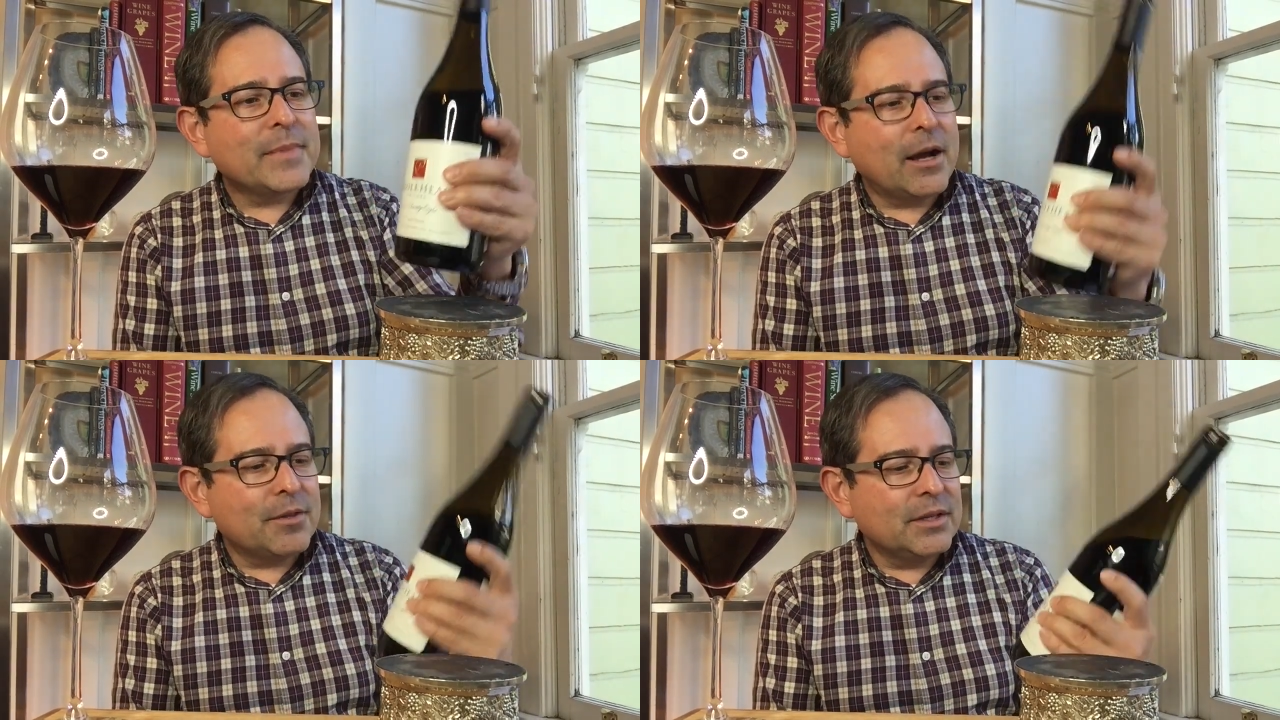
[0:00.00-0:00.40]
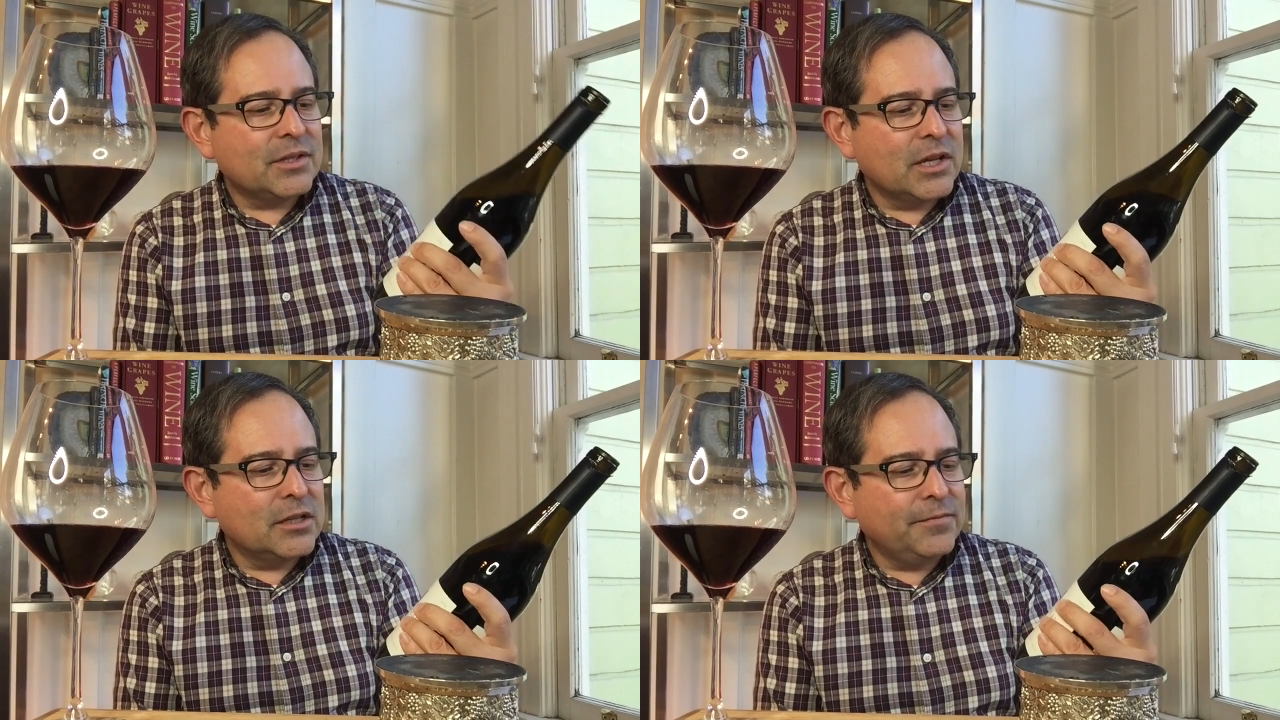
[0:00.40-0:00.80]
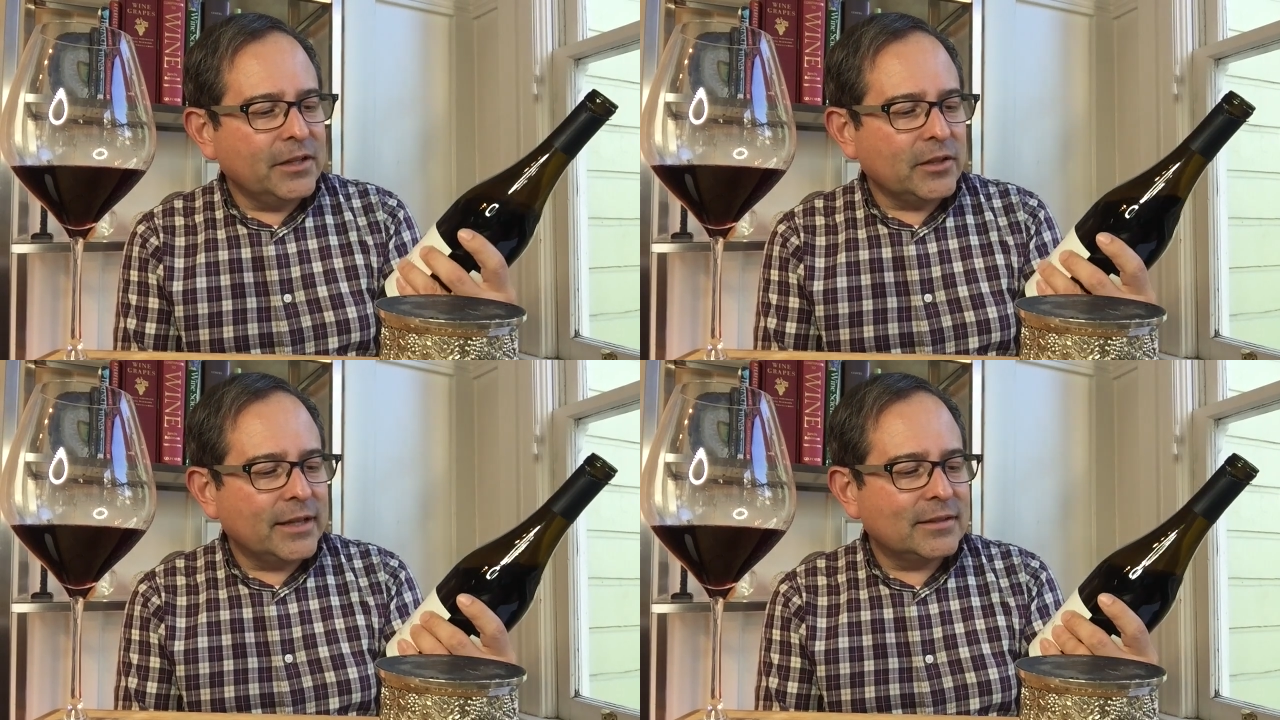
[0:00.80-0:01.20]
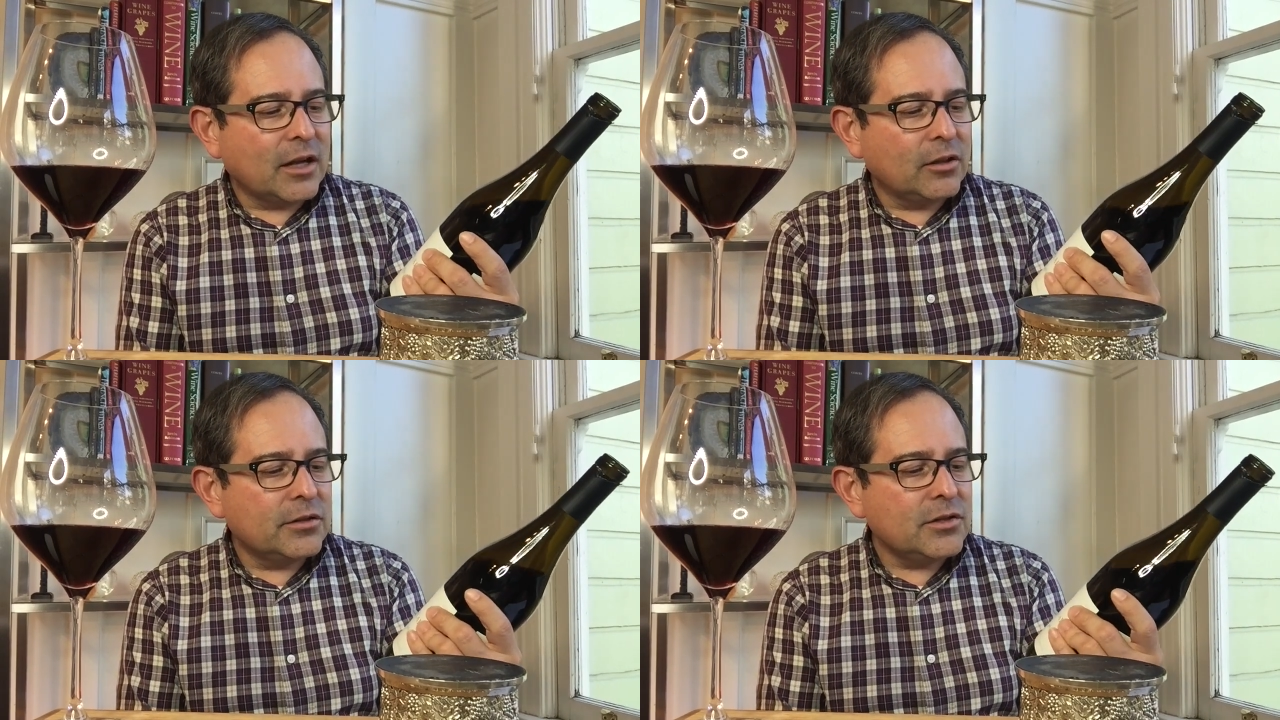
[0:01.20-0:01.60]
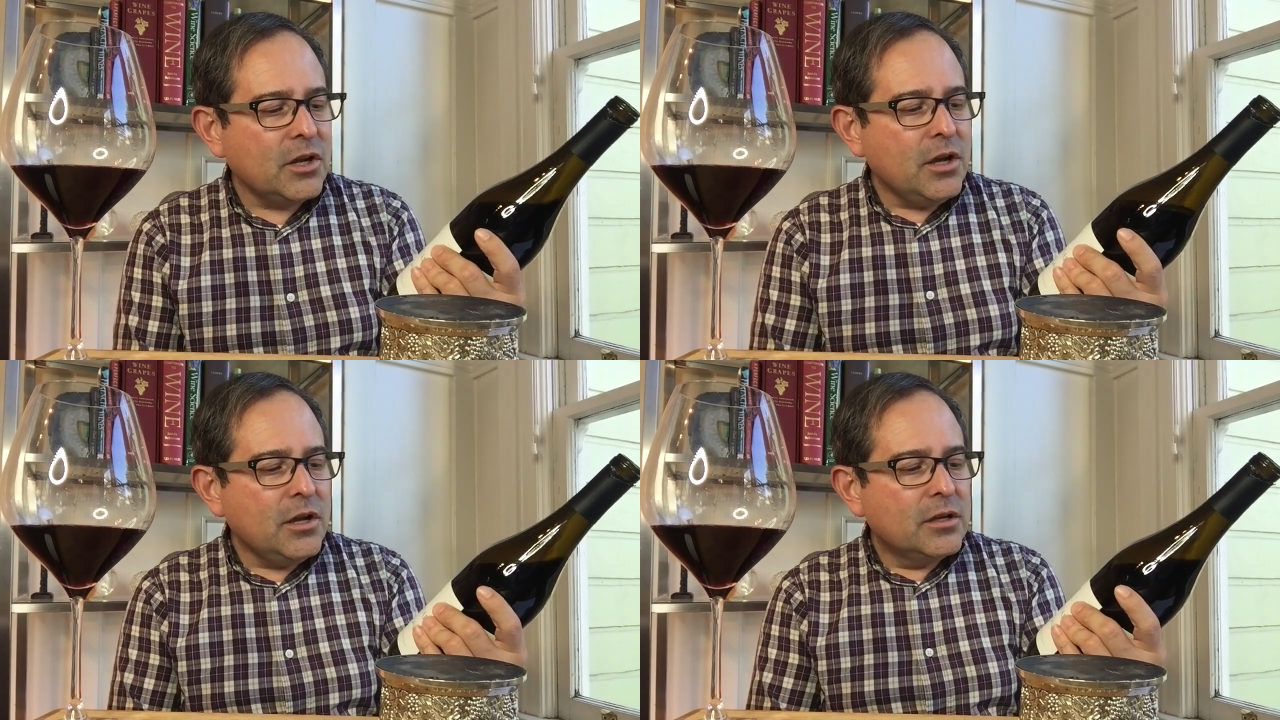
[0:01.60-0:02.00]
Now, this is Fiddlehead Cellars
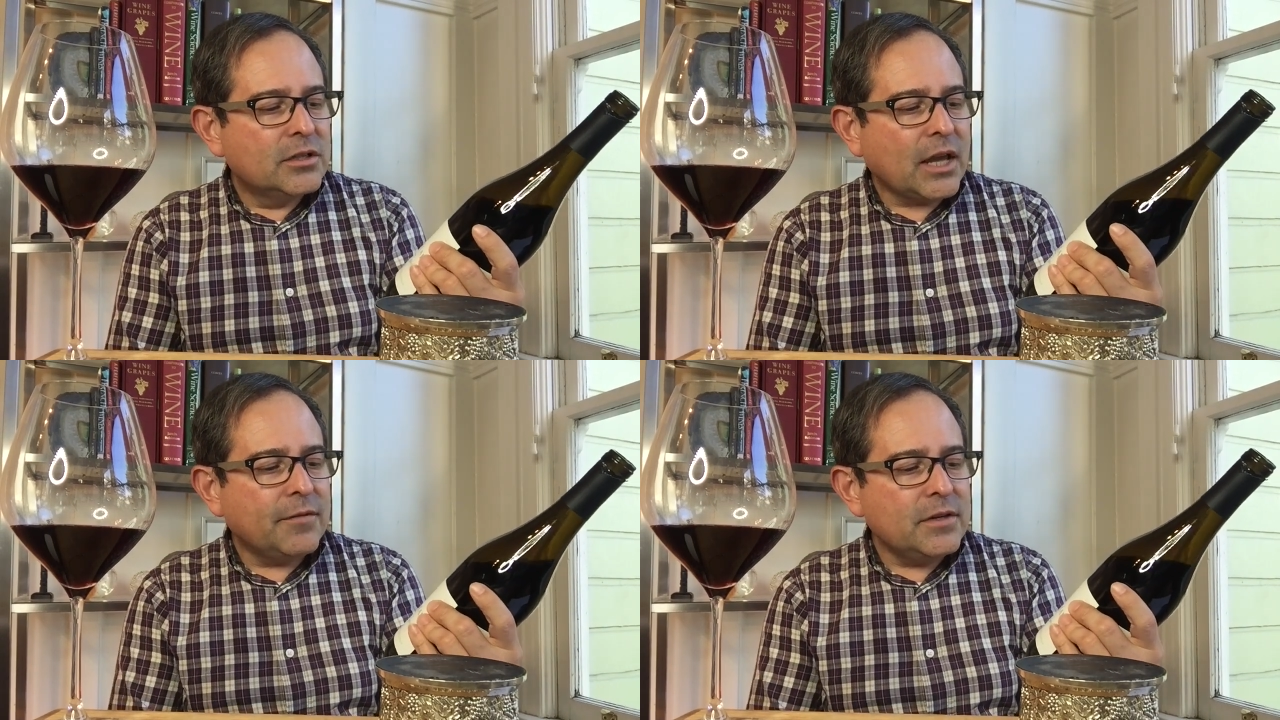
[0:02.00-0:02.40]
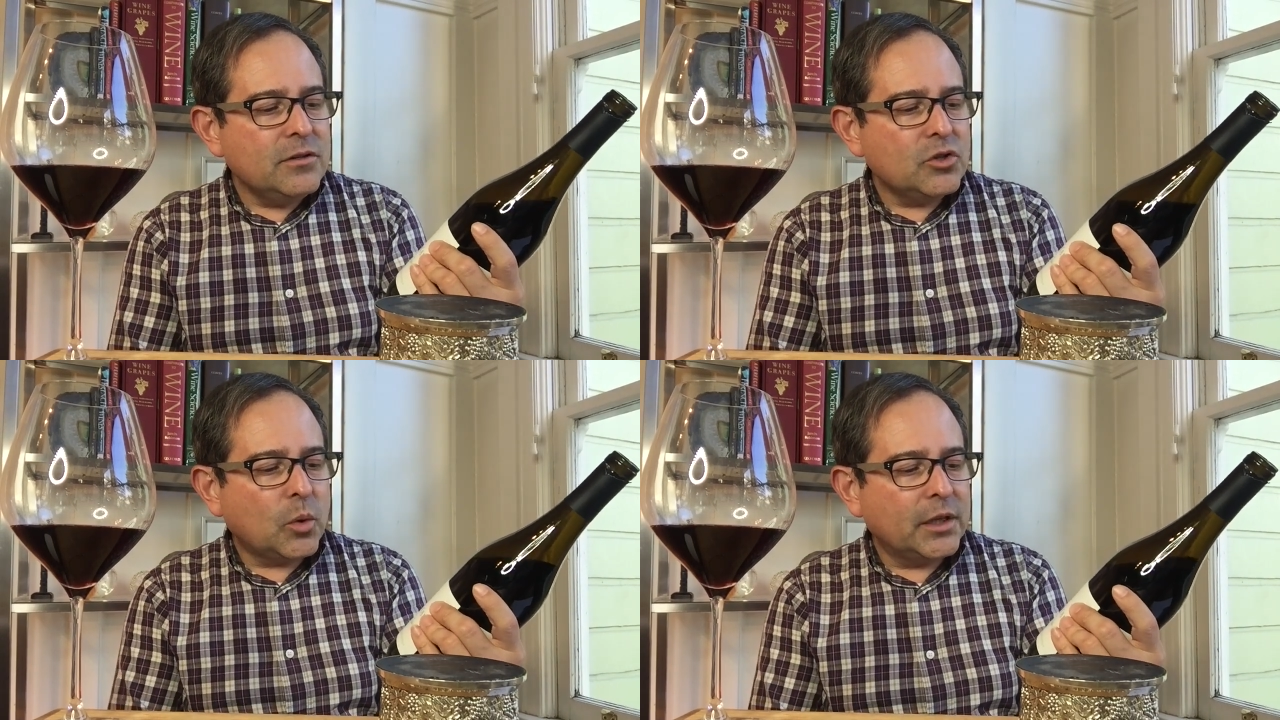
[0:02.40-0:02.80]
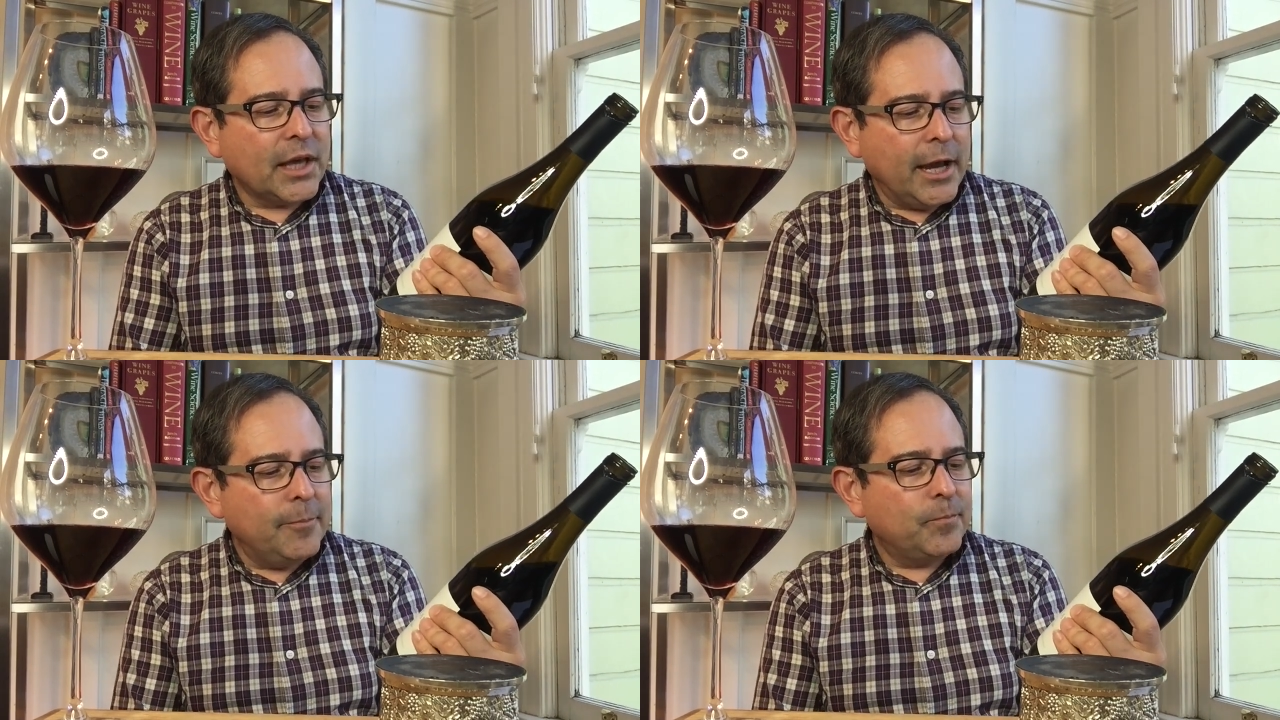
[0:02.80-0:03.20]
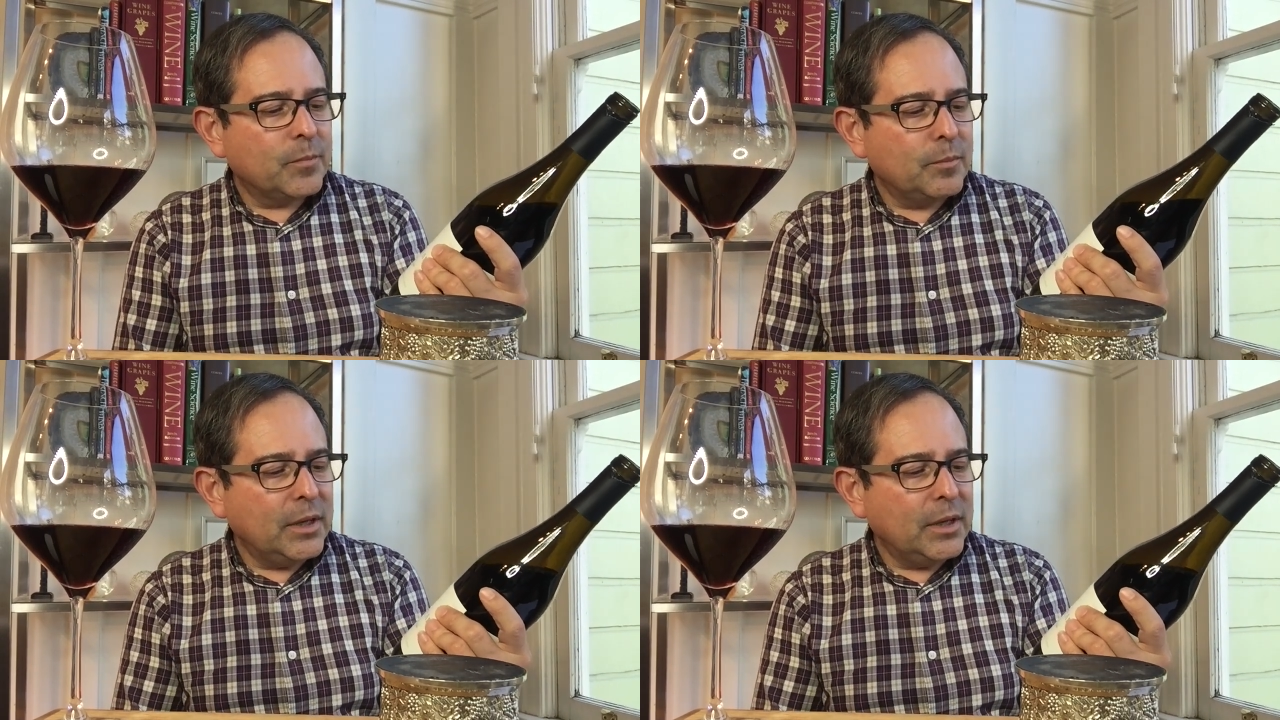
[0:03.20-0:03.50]
728.